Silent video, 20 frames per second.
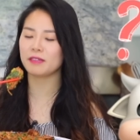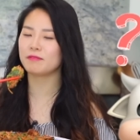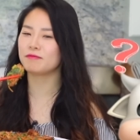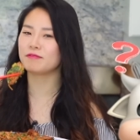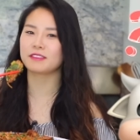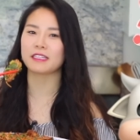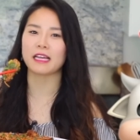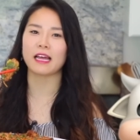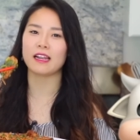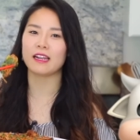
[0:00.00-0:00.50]
beef
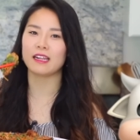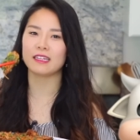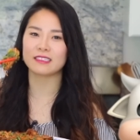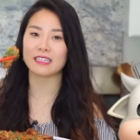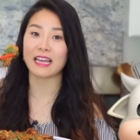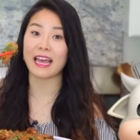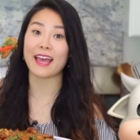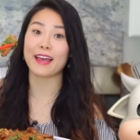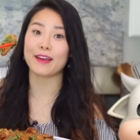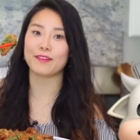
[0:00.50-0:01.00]
salad
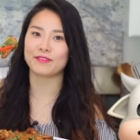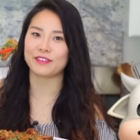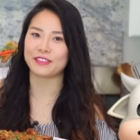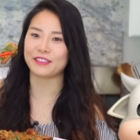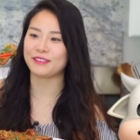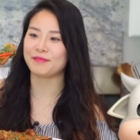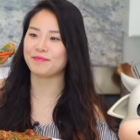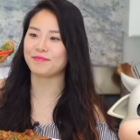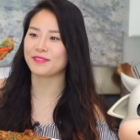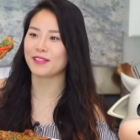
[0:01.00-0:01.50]

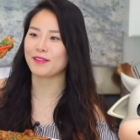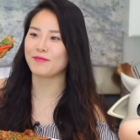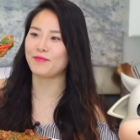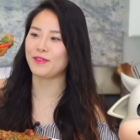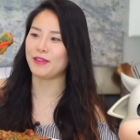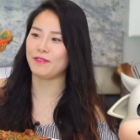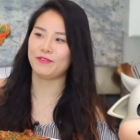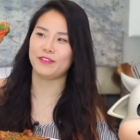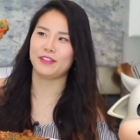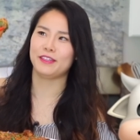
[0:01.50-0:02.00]
ever.
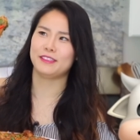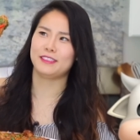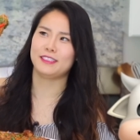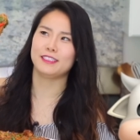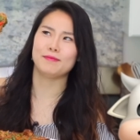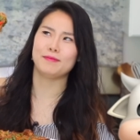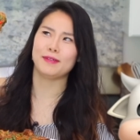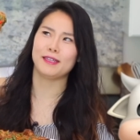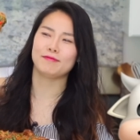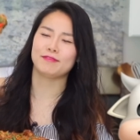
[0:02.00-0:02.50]
Beefiest
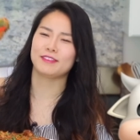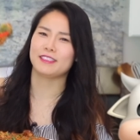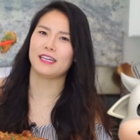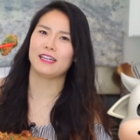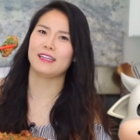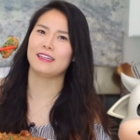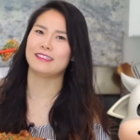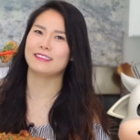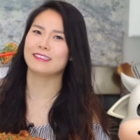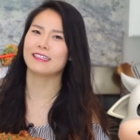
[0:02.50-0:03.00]
beef
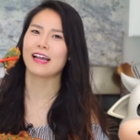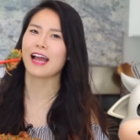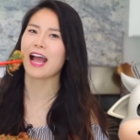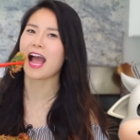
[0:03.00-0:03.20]
salad.